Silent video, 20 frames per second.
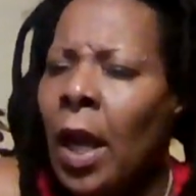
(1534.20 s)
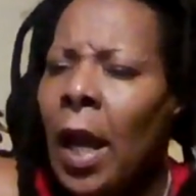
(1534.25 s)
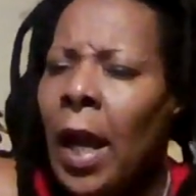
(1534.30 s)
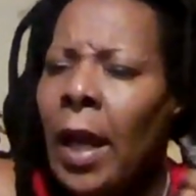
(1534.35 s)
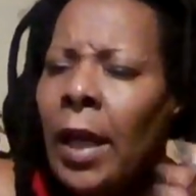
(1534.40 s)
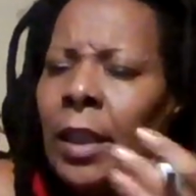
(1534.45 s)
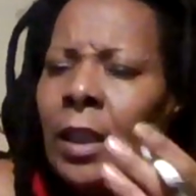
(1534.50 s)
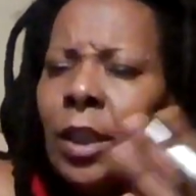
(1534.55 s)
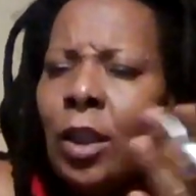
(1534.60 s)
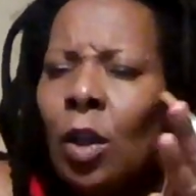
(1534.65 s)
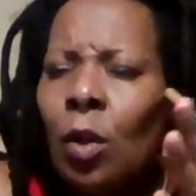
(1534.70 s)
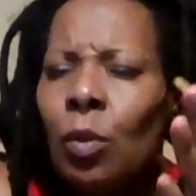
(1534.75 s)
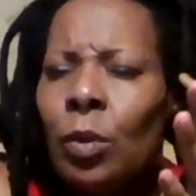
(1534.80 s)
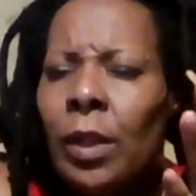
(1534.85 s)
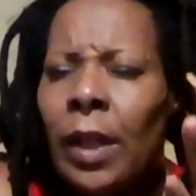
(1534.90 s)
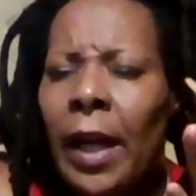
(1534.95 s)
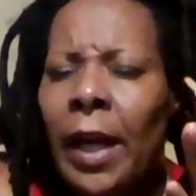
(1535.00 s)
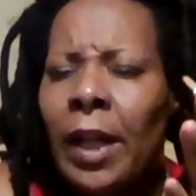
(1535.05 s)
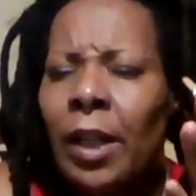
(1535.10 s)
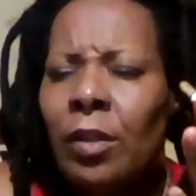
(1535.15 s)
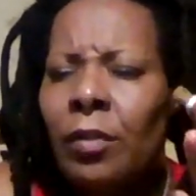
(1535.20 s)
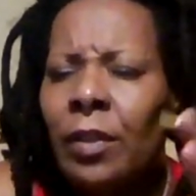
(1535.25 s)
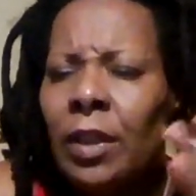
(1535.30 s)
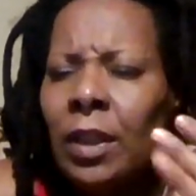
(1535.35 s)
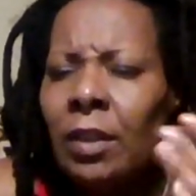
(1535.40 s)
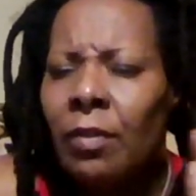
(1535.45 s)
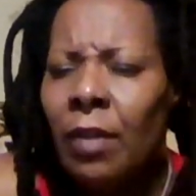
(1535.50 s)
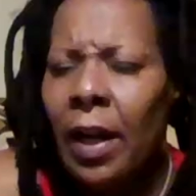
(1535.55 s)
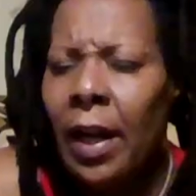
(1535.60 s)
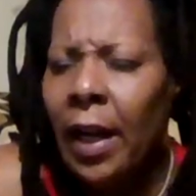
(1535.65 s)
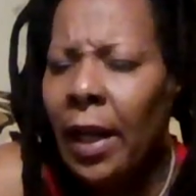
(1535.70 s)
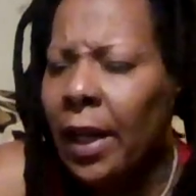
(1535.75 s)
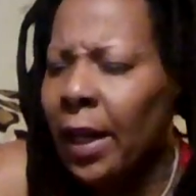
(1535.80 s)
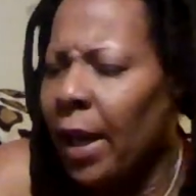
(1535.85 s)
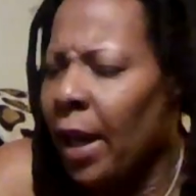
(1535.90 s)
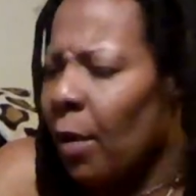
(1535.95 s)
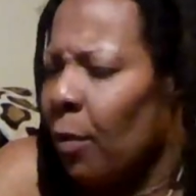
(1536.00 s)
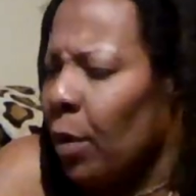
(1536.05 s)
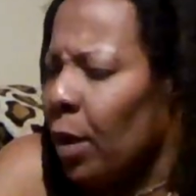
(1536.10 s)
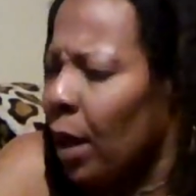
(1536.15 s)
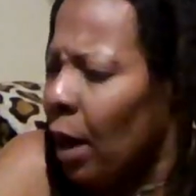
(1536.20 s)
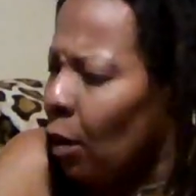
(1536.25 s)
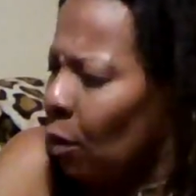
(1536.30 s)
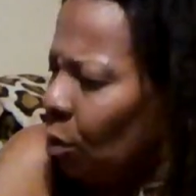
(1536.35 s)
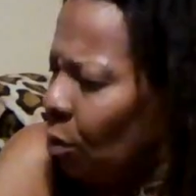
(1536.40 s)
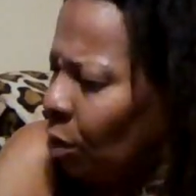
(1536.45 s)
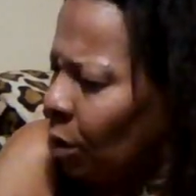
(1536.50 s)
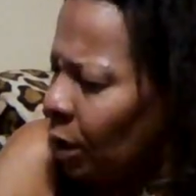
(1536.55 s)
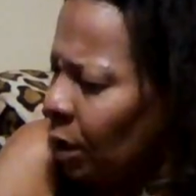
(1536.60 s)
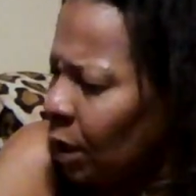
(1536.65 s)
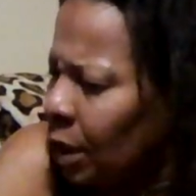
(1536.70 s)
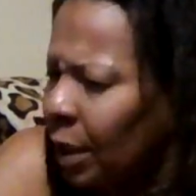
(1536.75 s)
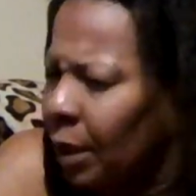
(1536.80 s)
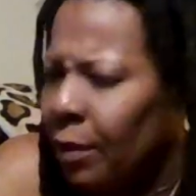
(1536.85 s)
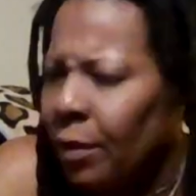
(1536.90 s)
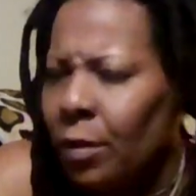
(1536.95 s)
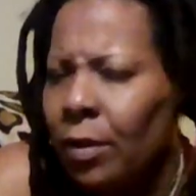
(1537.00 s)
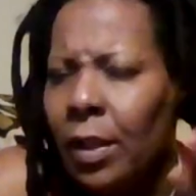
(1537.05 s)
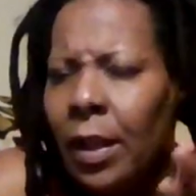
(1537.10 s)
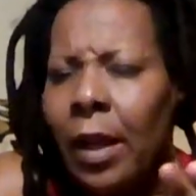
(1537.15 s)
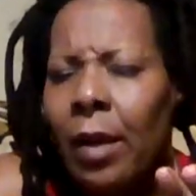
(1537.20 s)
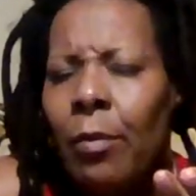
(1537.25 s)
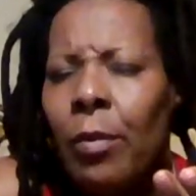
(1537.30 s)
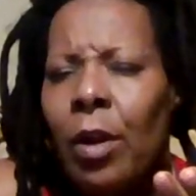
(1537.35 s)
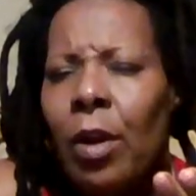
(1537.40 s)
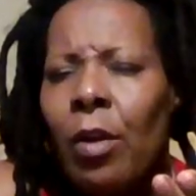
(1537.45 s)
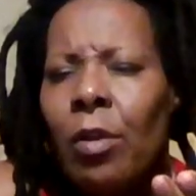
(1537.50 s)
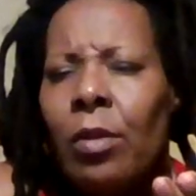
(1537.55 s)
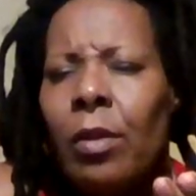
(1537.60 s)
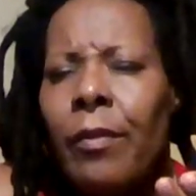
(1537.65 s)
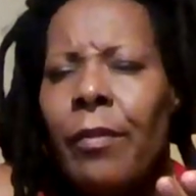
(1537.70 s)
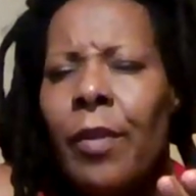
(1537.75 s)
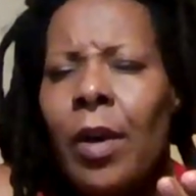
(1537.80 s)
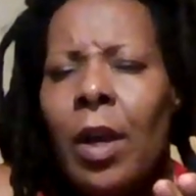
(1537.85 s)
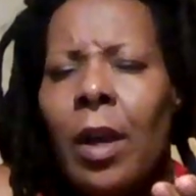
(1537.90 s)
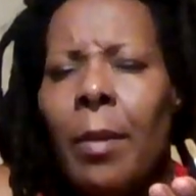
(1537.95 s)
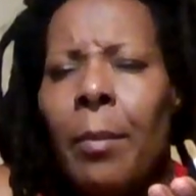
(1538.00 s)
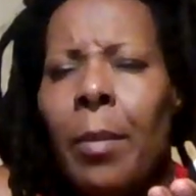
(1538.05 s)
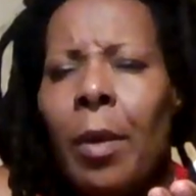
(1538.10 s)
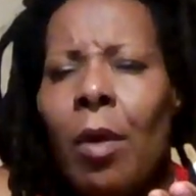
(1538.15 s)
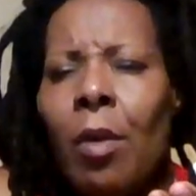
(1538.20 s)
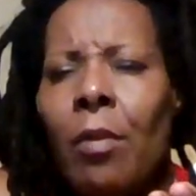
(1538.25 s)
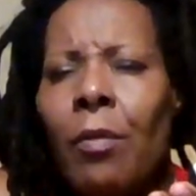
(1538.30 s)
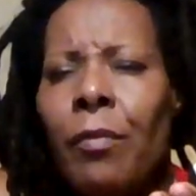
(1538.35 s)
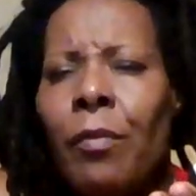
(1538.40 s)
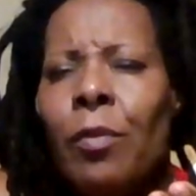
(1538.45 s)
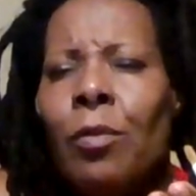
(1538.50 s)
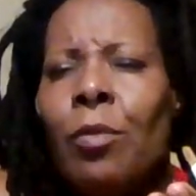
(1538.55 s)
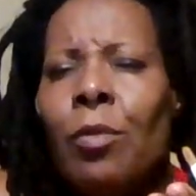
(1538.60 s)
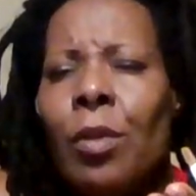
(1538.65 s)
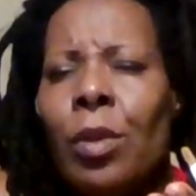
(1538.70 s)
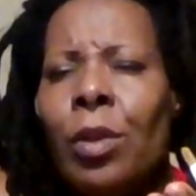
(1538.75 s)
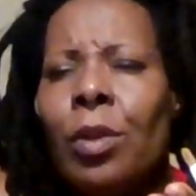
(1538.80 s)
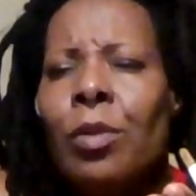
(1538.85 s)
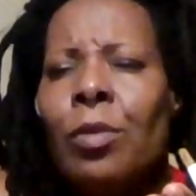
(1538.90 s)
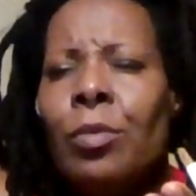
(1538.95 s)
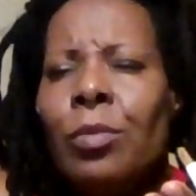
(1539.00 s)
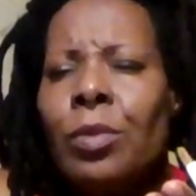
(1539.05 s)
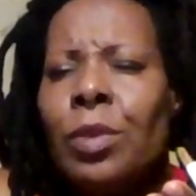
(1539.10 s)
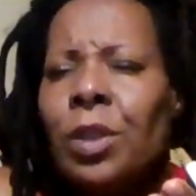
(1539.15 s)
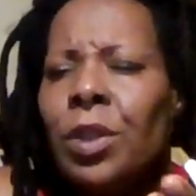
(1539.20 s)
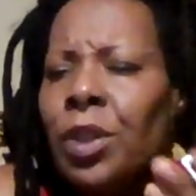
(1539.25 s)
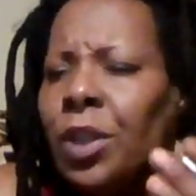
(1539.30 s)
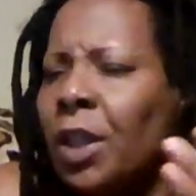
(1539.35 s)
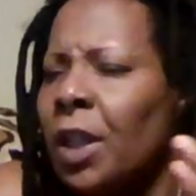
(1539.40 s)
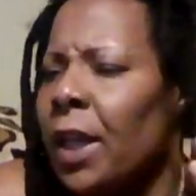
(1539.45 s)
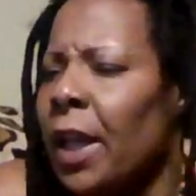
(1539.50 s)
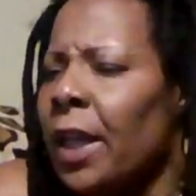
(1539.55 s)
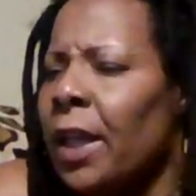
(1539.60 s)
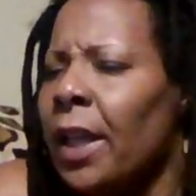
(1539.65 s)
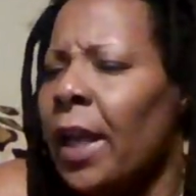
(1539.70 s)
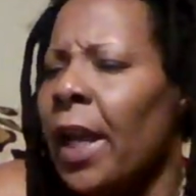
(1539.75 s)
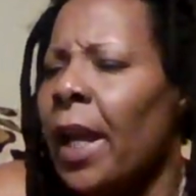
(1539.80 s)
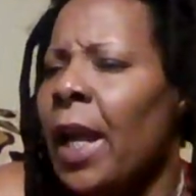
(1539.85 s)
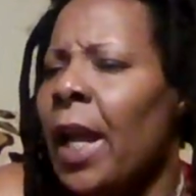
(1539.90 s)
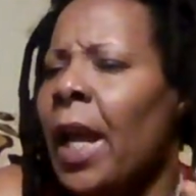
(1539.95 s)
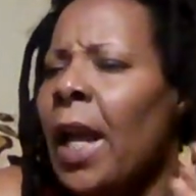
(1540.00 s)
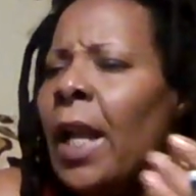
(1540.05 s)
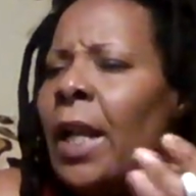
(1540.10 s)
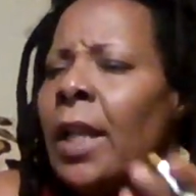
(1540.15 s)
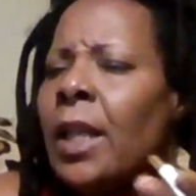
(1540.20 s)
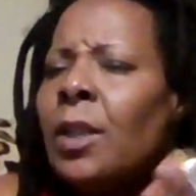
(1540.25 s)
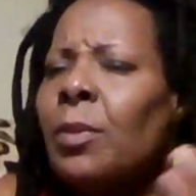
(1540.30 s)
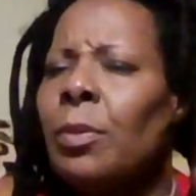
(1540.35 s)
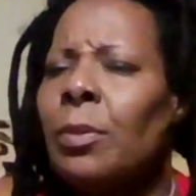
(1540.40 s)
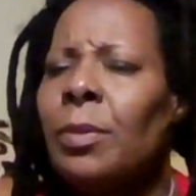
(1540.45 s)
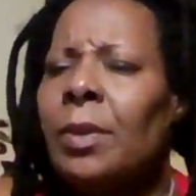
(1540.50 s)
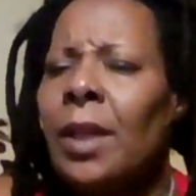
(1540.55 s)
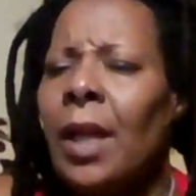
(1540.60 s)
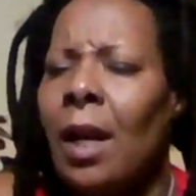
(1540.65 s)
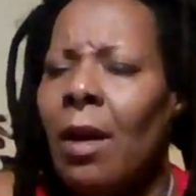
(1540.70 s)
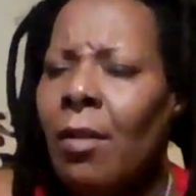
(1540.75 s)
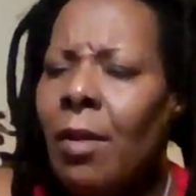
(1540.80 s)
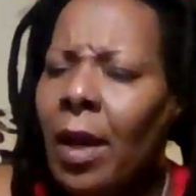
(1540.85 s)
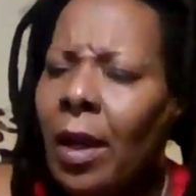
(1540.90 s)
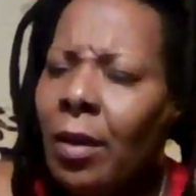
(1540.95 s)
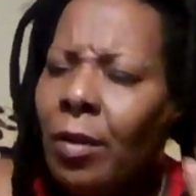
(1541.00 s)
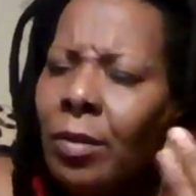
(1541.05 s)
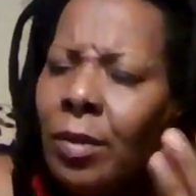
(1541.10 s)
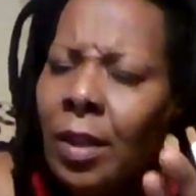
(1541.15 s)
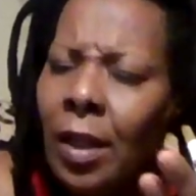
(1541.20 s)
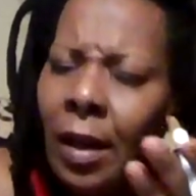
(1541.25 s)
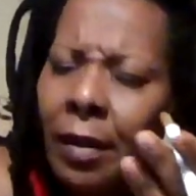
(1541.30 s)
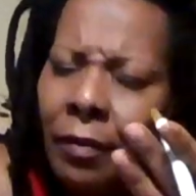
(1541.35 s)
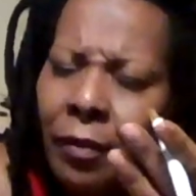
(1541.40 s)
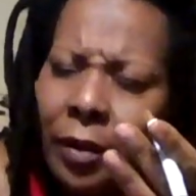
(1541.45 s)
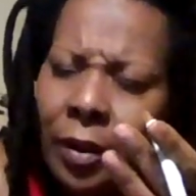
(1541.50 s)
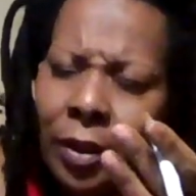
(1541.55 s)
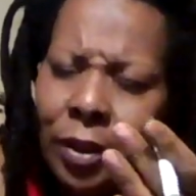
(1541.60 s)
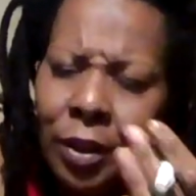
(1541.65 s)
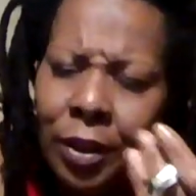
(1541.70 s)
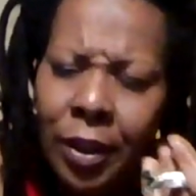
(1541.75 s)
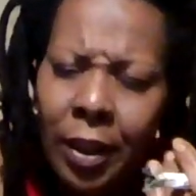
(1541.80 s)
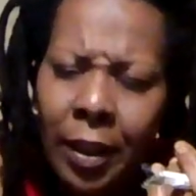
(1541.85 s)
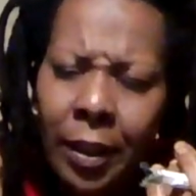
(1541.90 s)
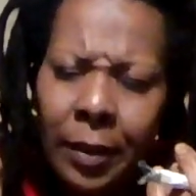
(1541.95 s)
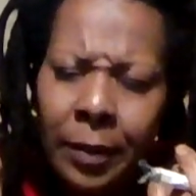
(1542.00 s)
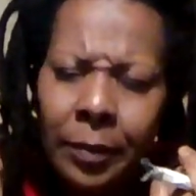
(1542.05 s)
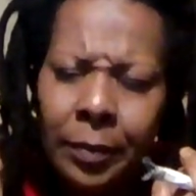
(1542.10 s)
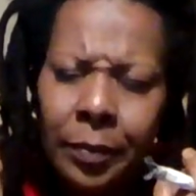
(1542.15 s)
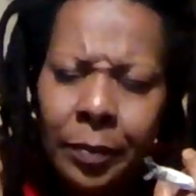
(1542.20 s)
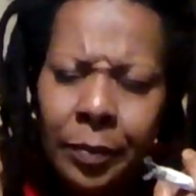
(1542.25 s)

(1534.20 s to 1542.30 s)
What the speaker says: it's so dangerous, right? And now we got all this. Now we heard the fucking bird flu on the news and shit like that. That's what I'm saying. I don't got no time for this shit.